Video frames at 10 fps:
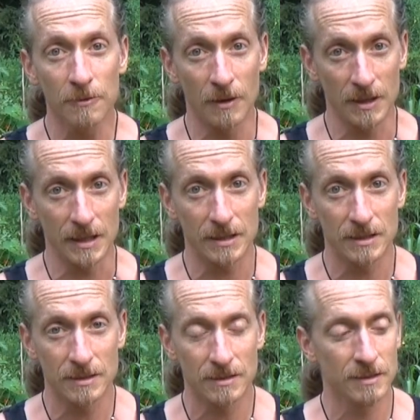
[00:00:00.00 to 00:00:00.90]

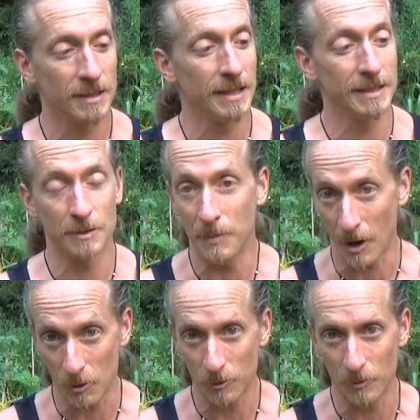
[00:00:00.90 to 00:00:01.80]
fungus is a
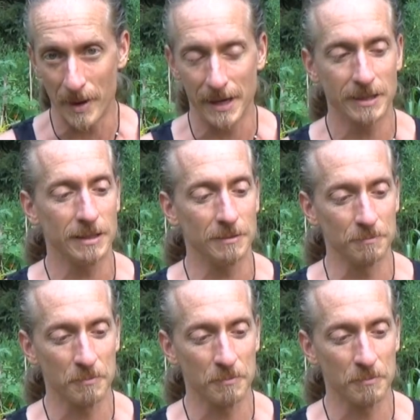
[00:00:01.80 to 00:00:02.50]
powerful medicine.